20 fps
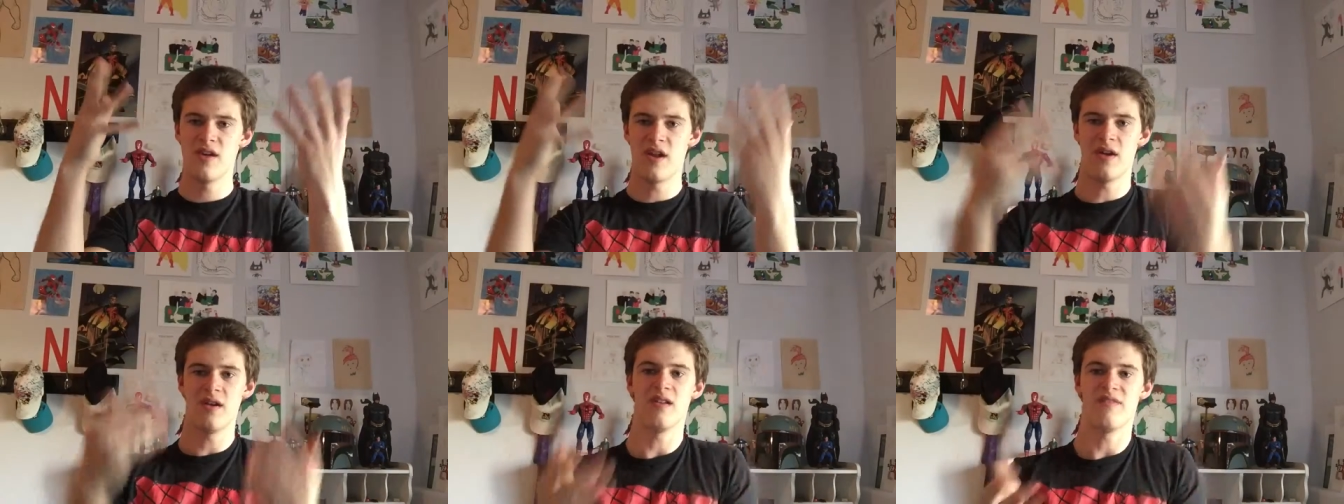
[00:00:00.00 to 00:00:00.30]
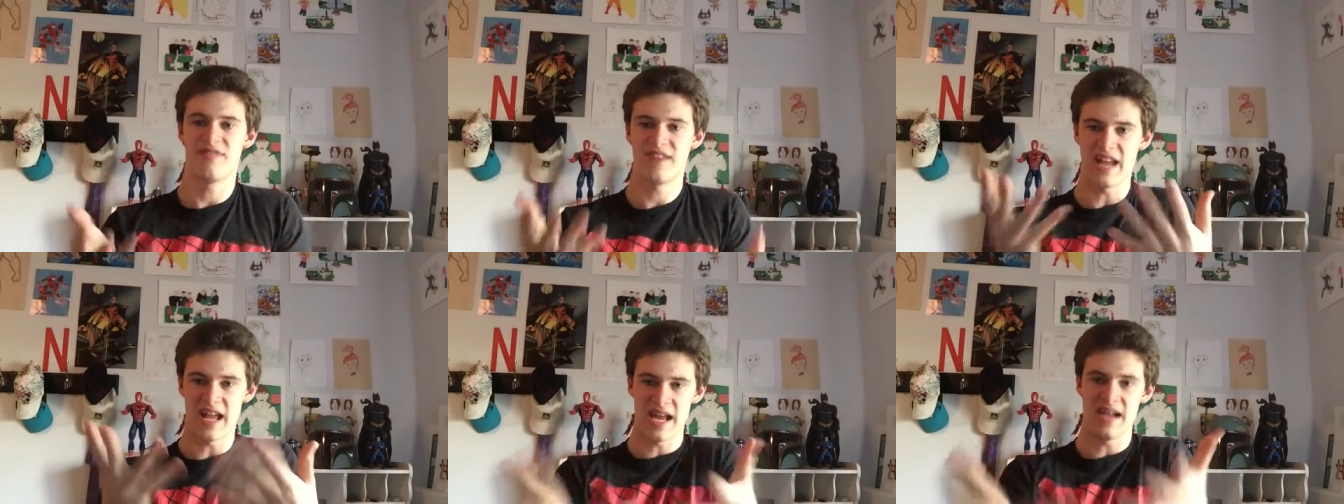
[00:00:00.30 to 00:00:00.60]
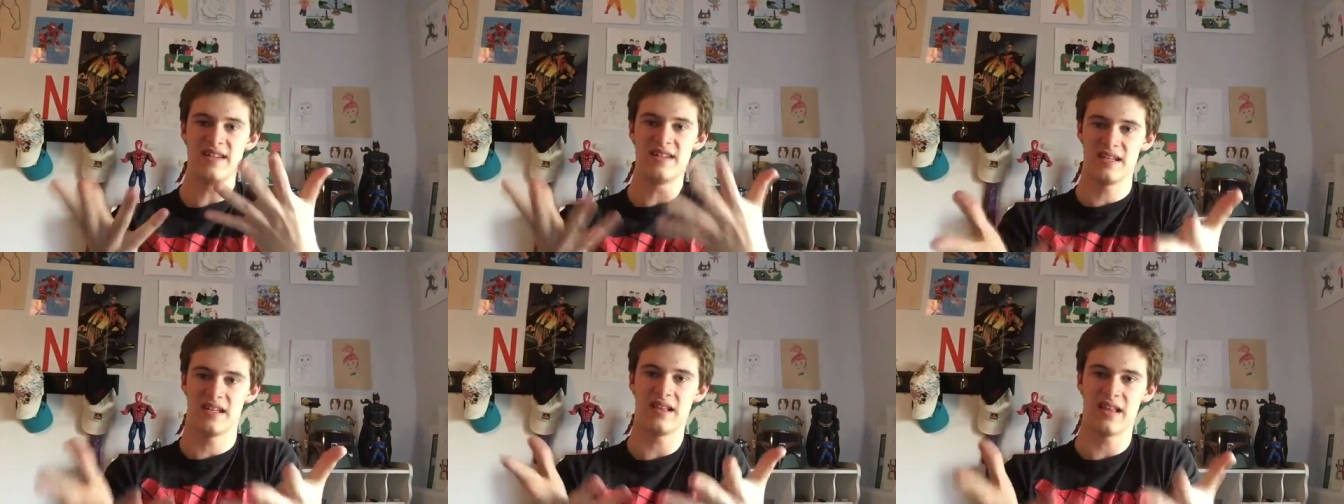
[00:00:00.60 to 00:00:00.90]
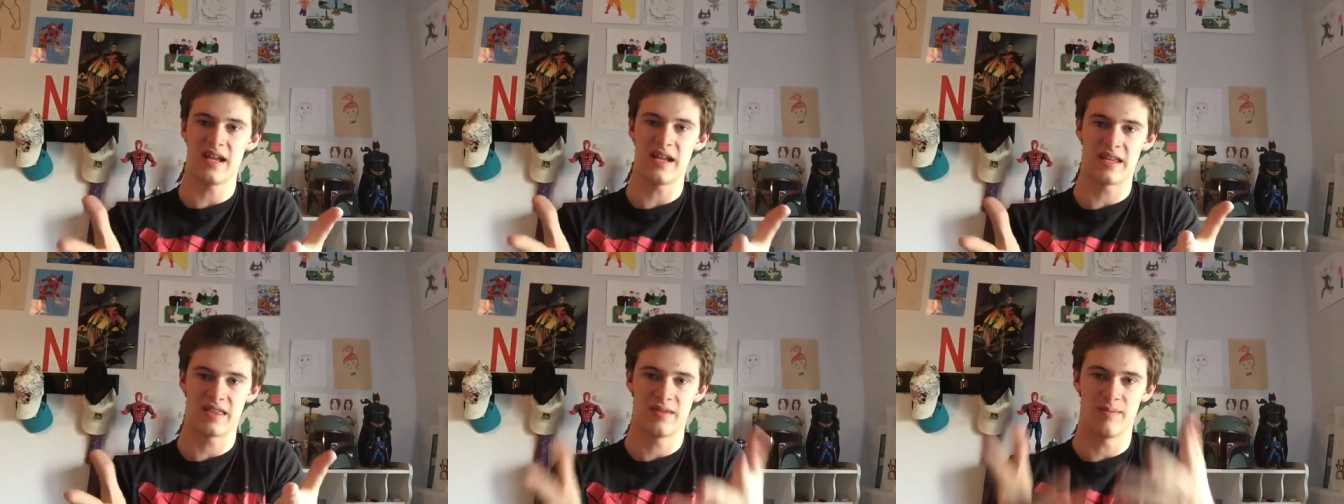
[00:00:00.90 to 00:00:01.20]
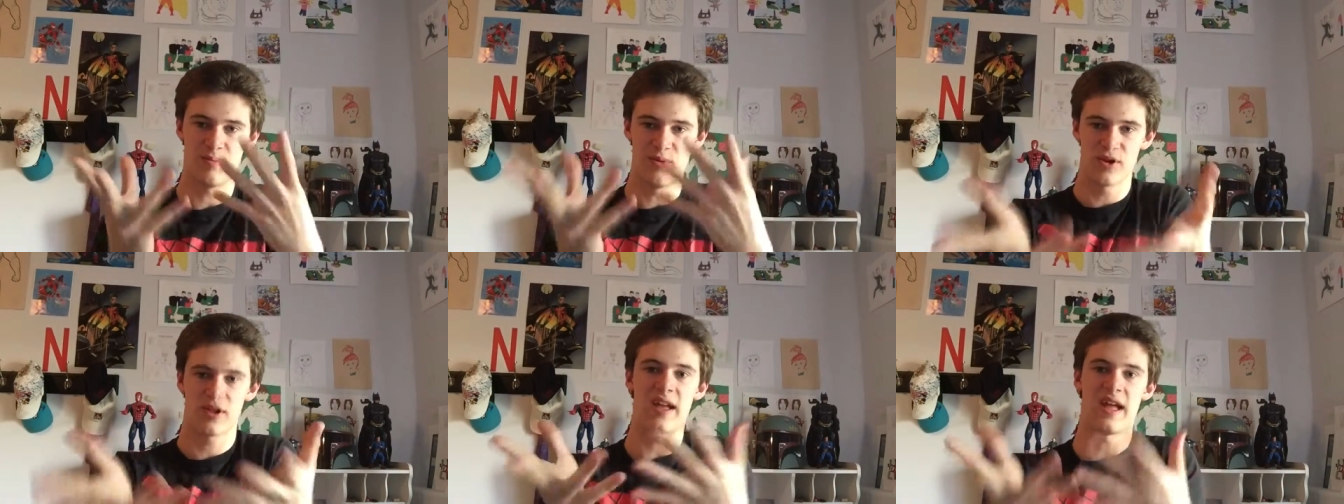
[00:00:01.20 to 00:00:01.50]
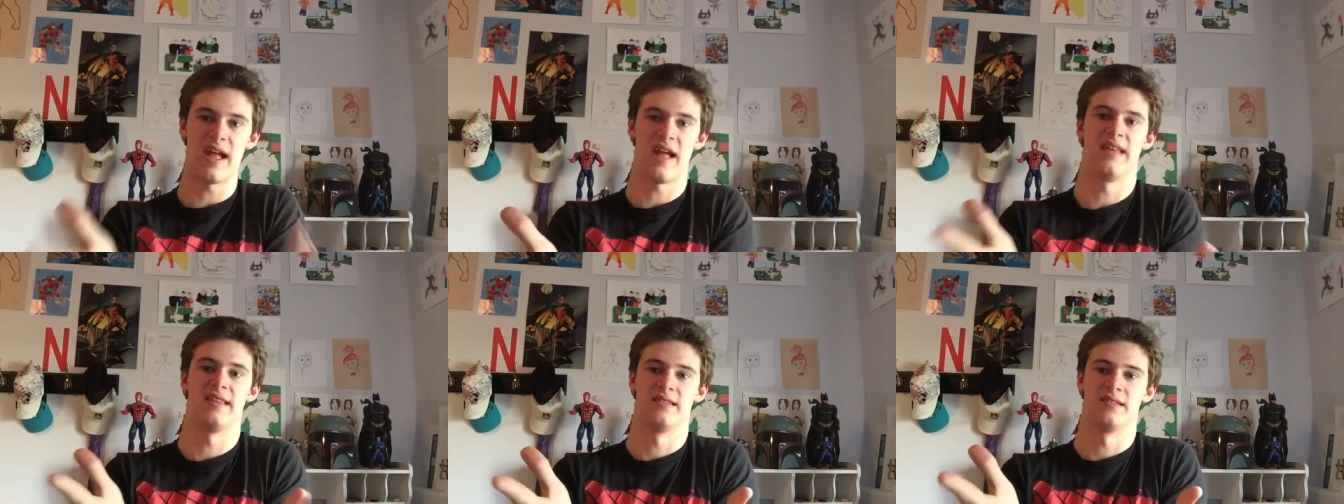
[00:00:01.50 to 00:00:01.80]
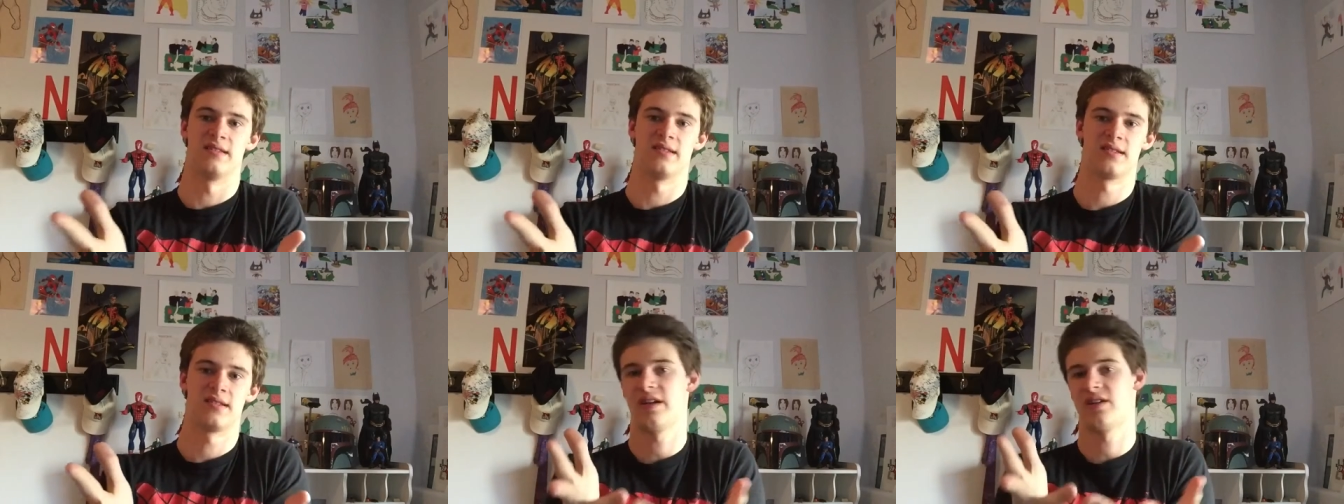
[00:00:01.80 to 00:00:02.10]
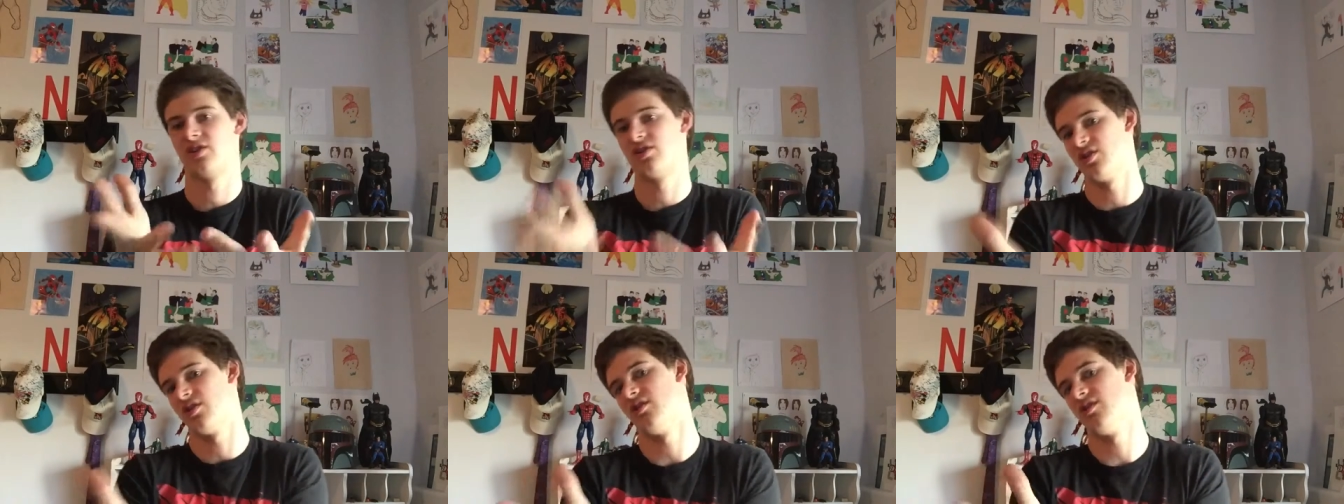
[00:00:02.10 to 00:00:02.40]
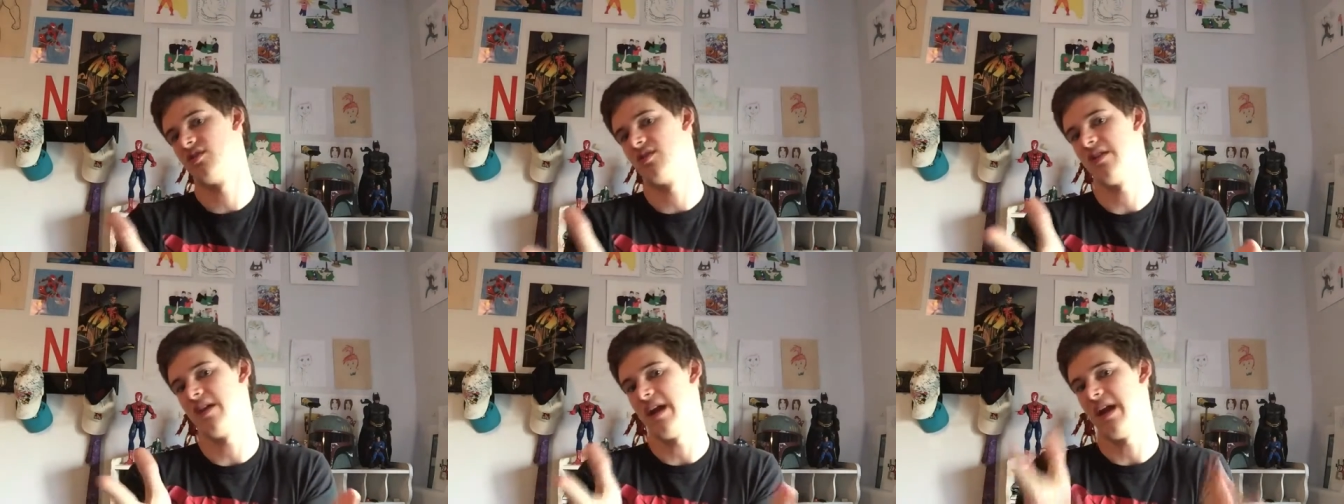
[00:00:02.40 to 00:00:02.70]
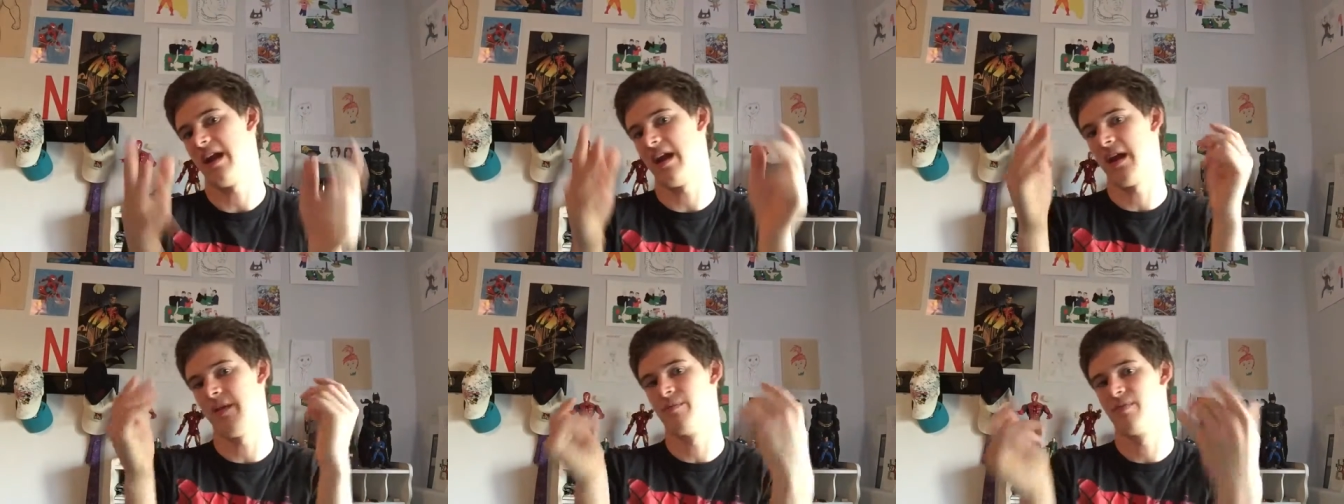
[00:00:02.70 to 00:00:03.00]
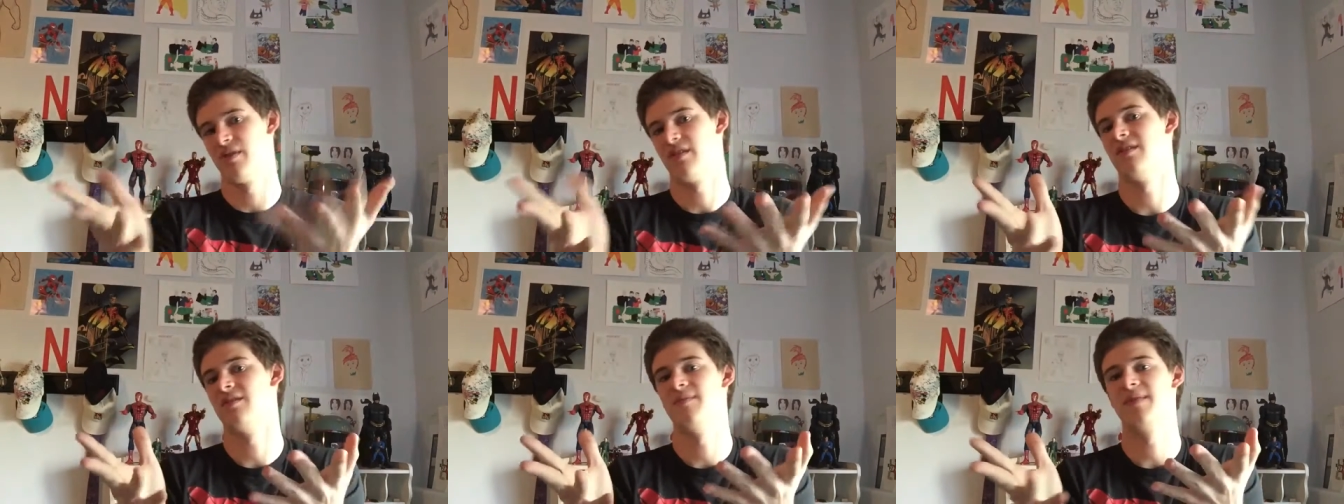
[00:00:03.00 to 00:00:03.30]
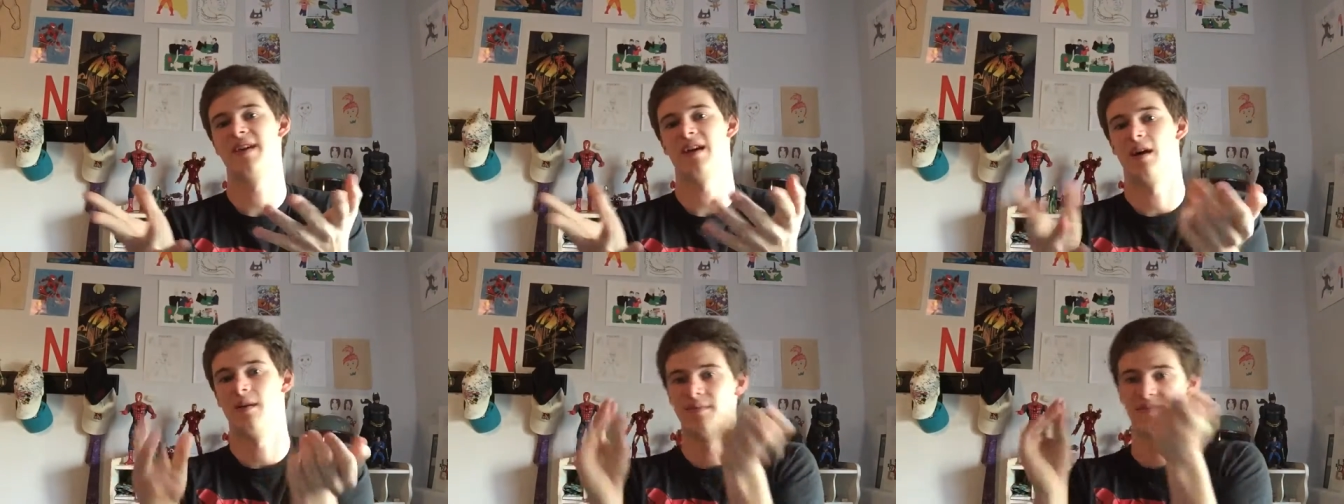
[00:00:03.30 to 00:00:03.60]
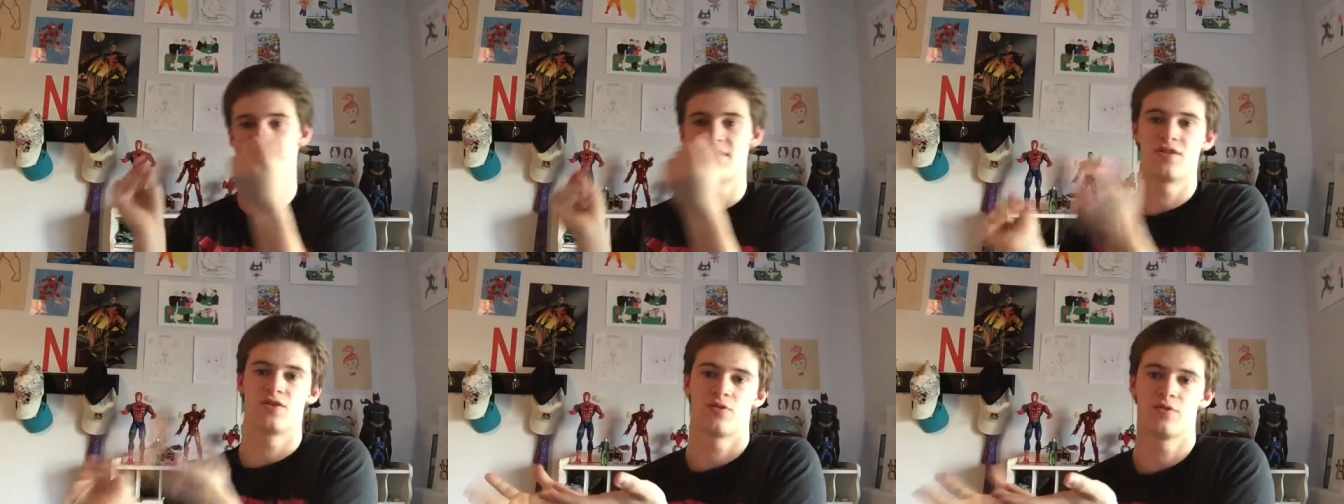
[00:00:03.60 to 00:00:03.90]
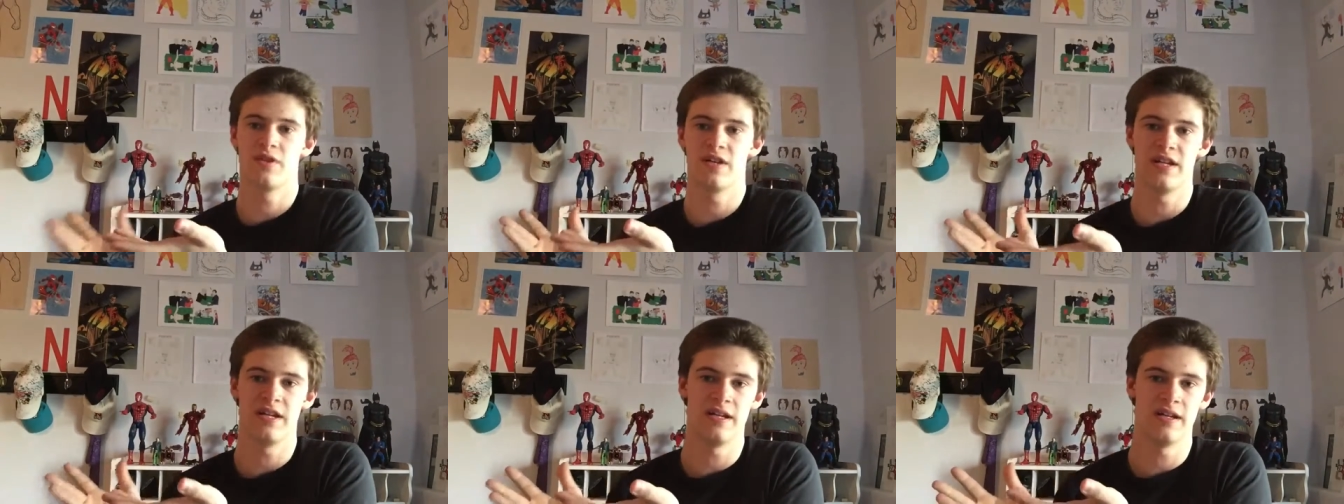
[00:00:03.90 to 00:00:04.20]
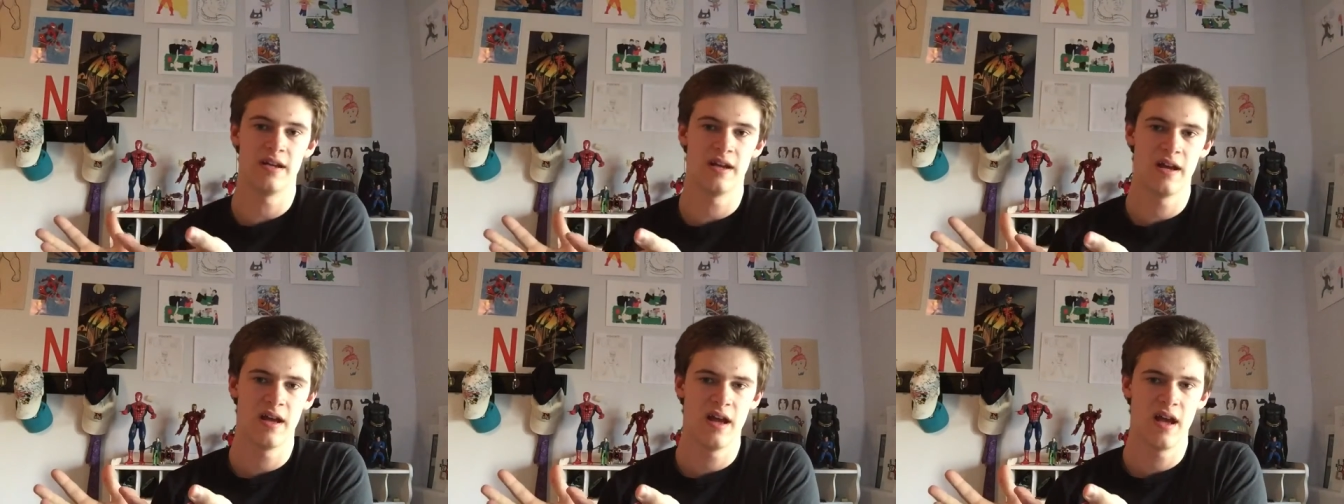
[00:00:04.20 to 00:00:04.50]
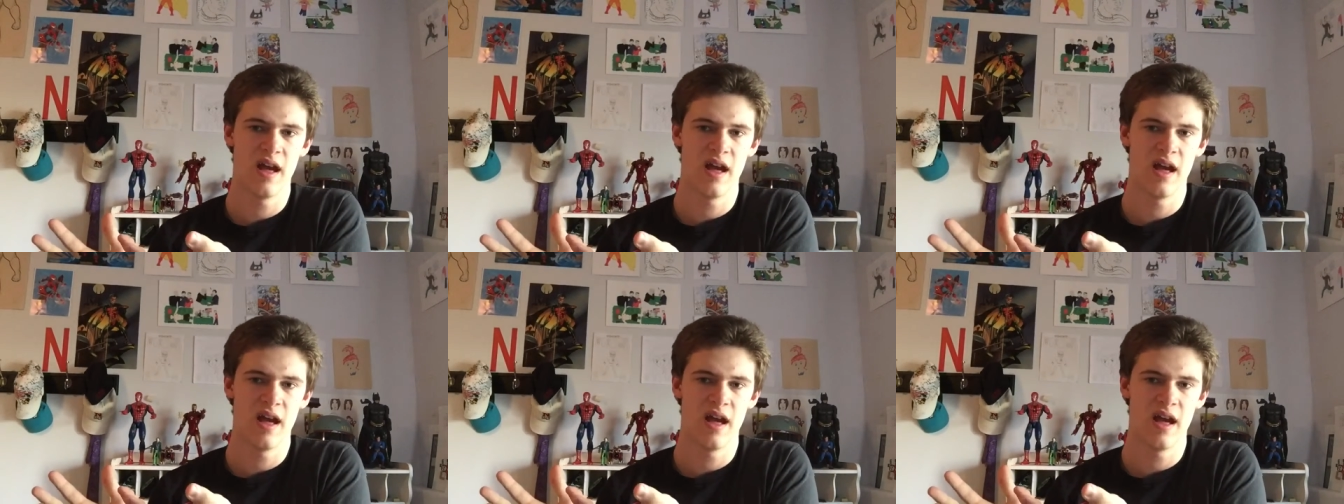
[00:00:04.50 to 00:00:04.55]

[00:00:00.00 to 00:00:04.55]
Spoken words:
They don't even end it like the book ends. Sure, Amberly becomes the tree.